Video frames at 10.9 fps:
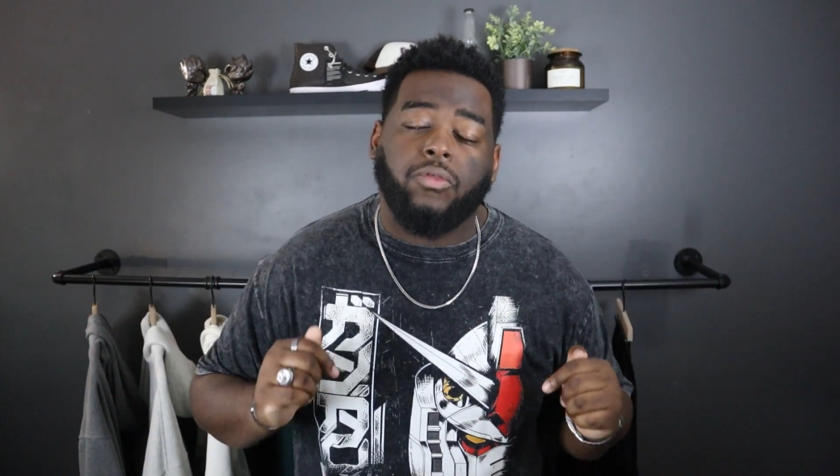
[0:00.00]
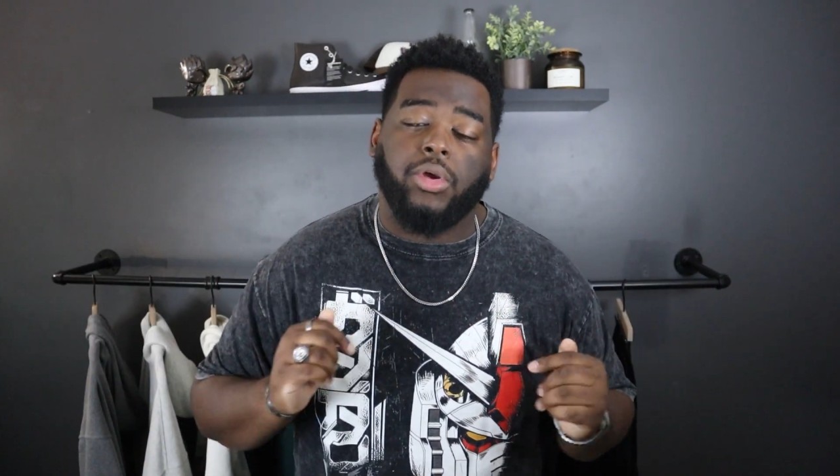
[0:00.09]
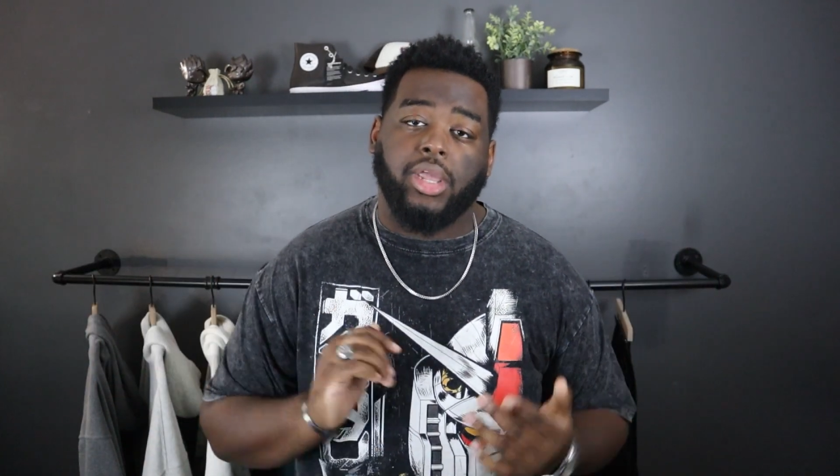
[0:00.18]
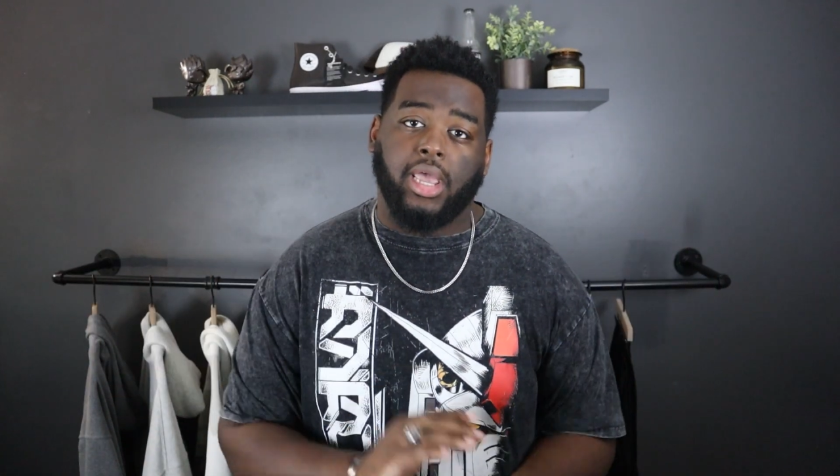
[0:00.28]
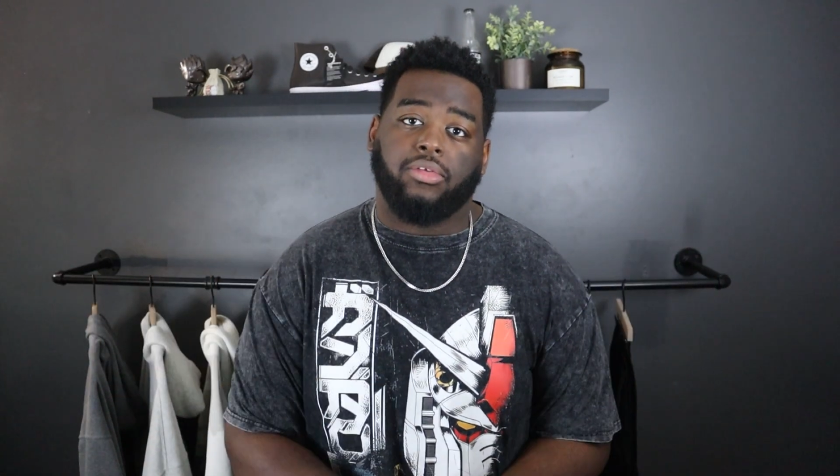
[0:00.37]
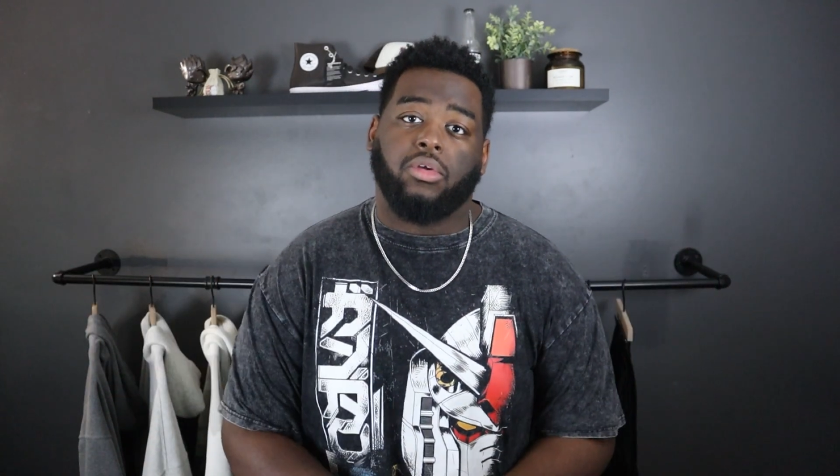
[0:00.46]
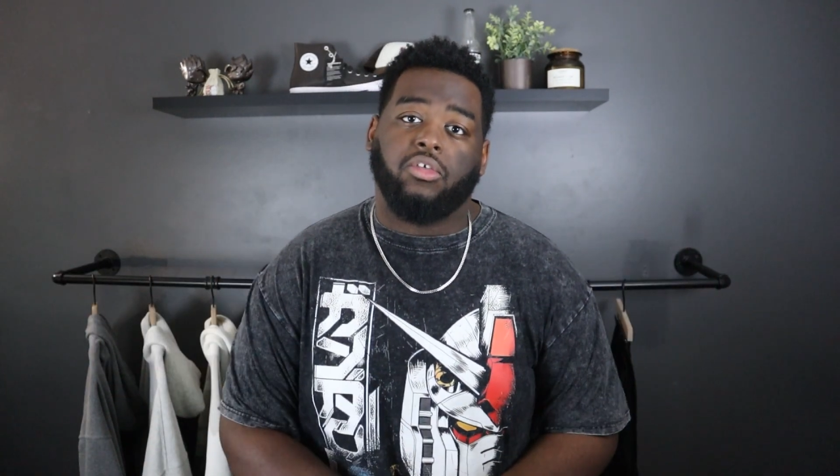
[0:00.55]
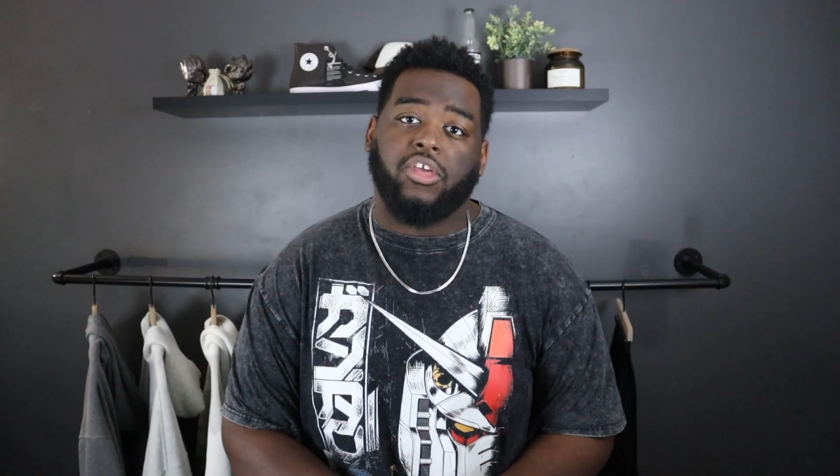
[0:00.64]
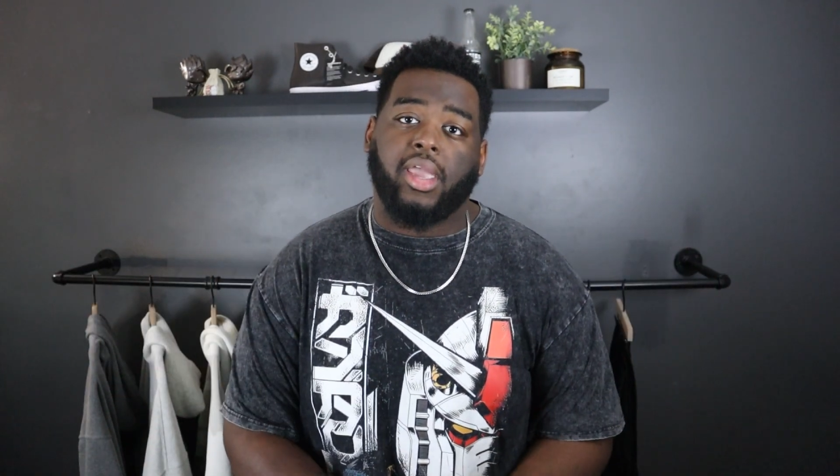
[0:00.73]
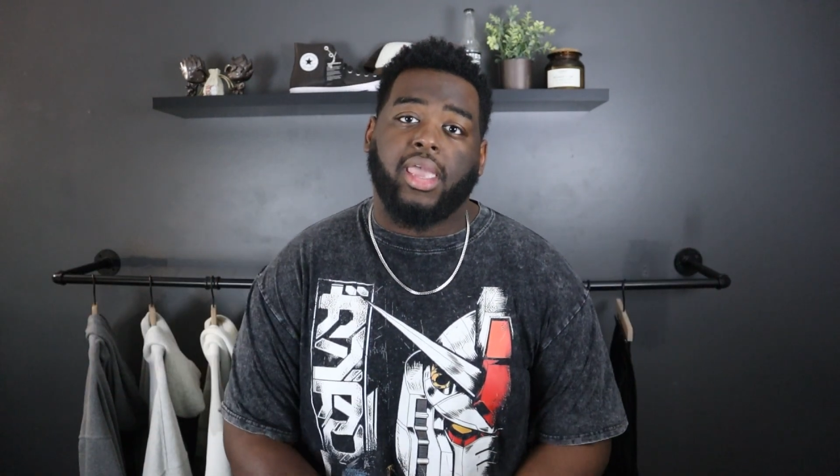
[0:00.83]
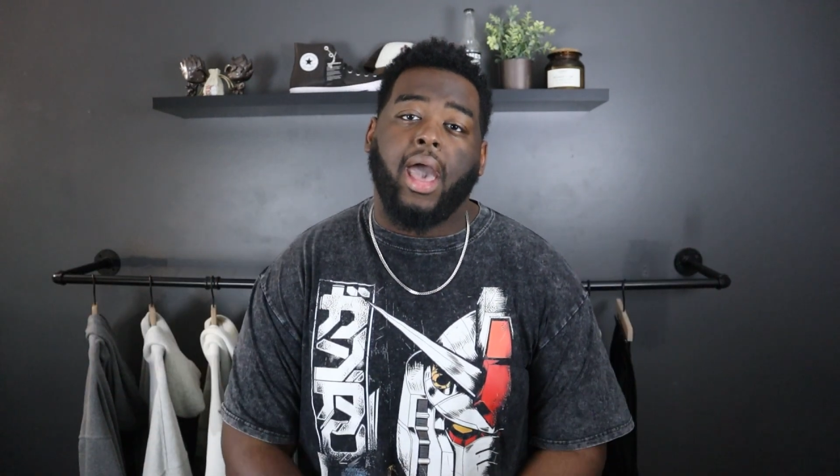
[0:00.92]
for you guys to go
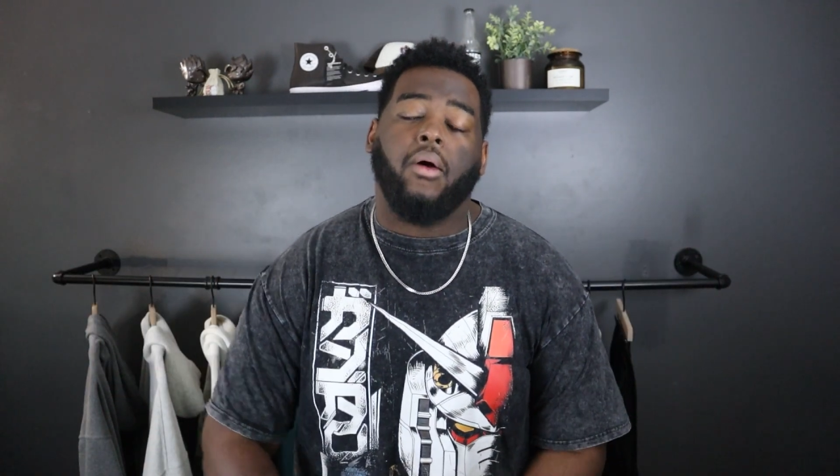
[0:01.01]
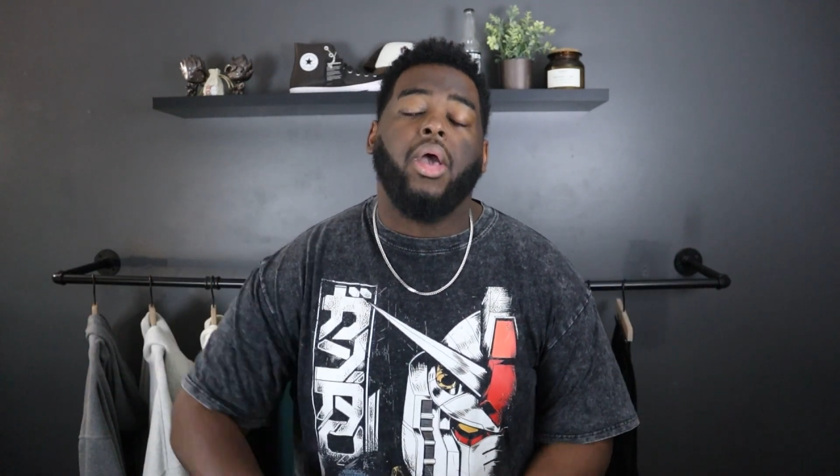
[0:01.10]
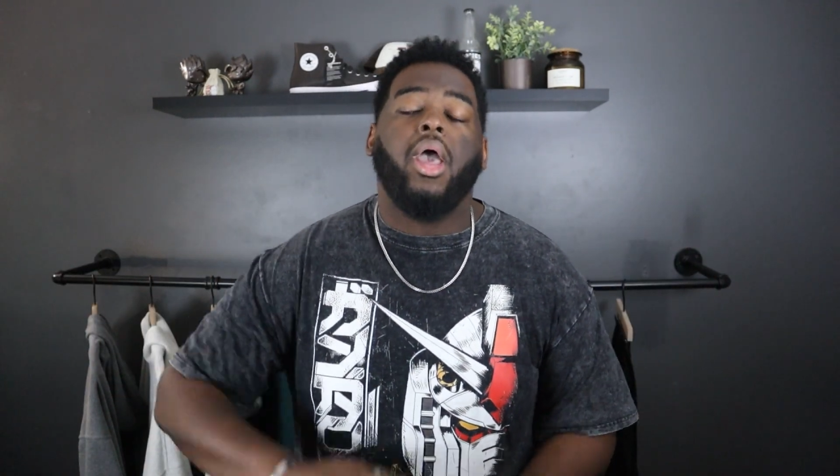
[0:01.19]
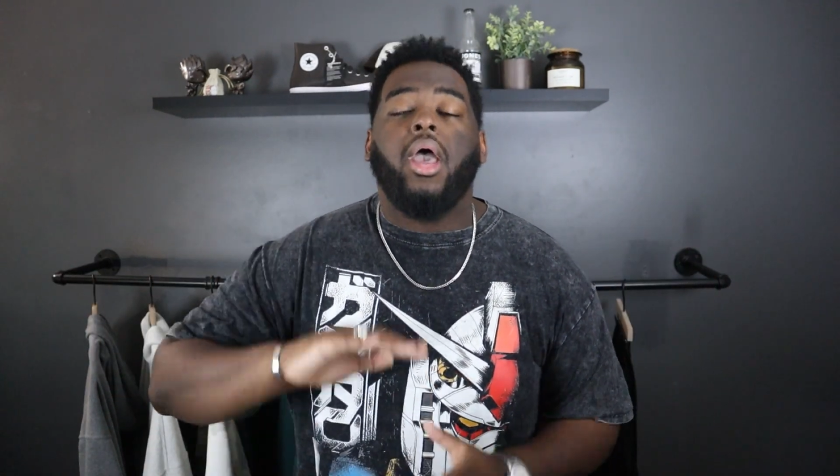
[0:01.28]
check out.